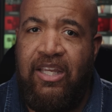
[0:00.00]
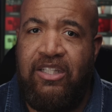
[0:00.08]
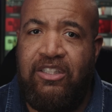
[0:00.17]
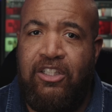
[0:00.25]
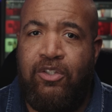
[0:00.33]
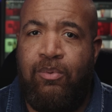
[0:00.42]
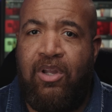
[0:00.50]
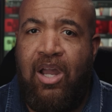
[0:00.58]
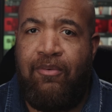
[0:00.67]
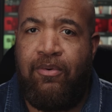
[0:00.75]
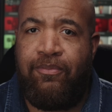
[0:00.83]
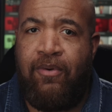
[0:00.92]
Easy to
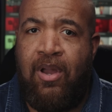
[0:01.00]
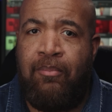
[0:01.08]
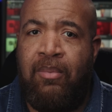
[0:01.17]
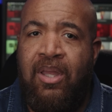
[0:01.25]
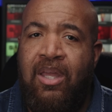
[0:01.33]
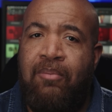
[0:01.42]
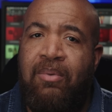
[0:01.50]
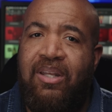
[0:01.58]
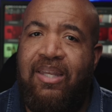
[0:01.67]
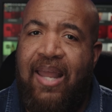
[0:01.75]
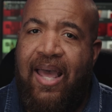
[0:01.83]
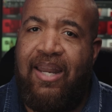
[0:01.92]
recover from, but
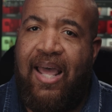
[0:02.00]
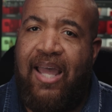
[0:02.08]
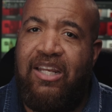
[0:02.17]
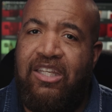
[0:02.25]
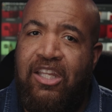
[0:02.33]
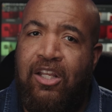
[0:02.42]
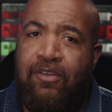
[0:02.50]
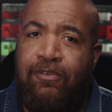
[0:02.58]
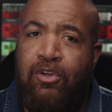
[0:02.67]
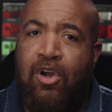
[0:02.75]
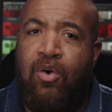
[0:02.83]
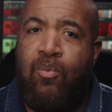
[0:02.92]
not ideal if
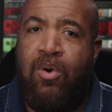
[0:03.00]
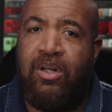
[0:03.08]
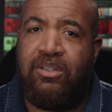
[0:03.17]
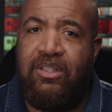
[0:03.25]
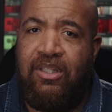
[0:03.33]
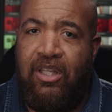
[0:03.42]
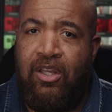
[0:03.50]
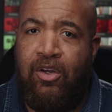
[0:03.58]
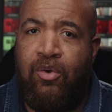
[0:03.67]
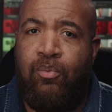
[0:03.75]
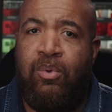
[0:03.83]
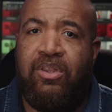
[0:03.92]
you don't want to
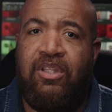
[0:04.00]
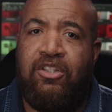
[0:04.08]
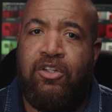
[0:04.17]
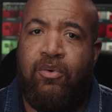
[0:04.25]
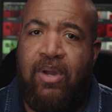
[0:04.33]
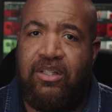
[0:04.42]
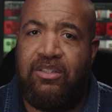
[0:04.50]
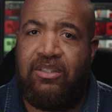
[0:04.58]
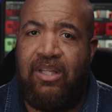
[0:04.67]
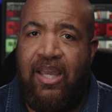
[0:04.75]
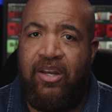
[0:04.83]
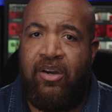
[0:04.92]
deal with these
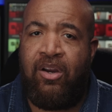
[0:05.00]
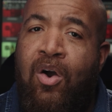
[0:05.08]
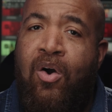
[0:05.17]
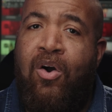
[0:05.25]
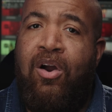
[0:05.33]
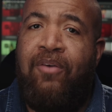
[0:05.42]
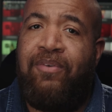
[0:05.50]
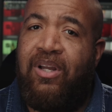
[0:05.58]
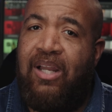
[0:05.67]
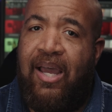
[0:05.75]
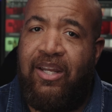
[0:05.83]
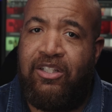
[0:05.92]
corrections later or if a
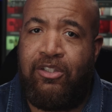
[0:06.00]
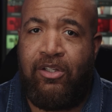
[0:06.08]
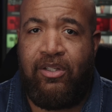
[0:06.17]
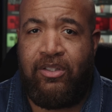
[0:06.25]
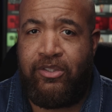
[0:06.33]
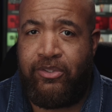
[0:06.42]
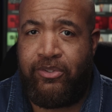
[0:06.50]
client is looking at your